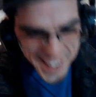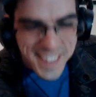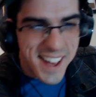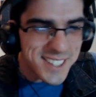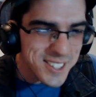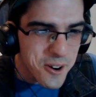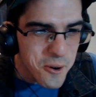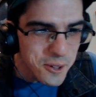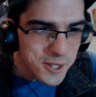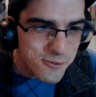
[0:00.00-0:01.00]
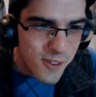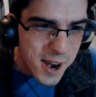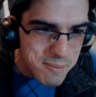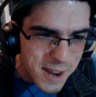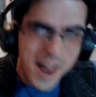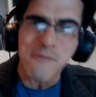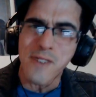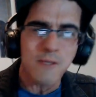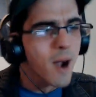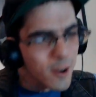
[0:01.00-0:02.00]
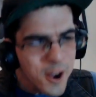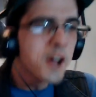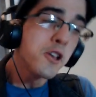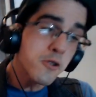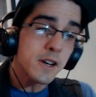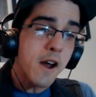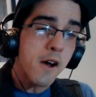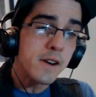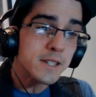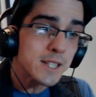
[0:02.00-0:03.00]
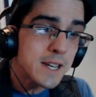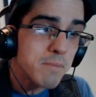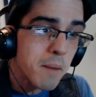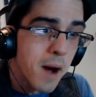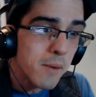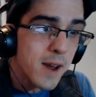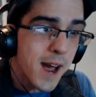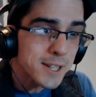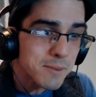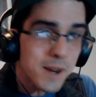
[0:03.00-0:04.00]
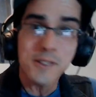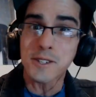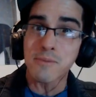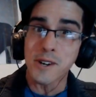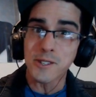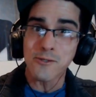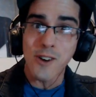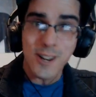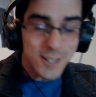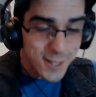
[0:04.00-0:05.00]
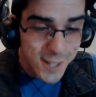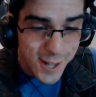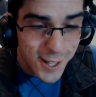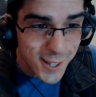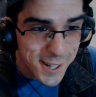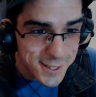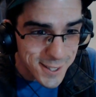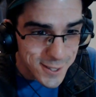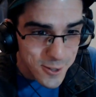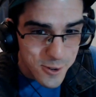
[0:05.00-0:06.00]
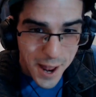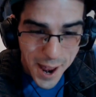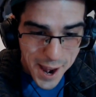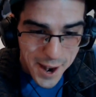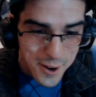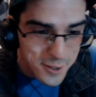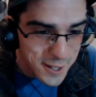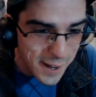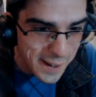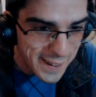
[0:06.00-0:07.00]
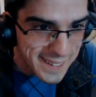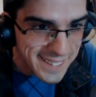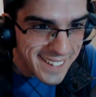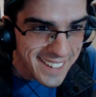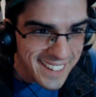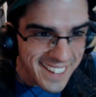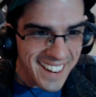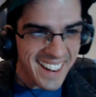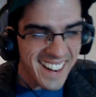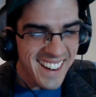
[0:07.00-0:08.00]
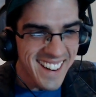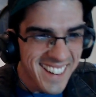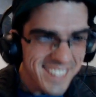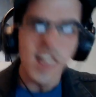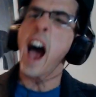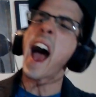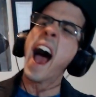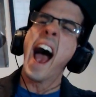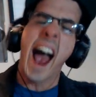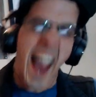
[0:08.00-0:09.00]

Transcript: That's cool as fuck, man. I wow, you can already see by my reaction, man. This one is fucking sick. I like this dude. Hell yeah. Jeff said, I'ma be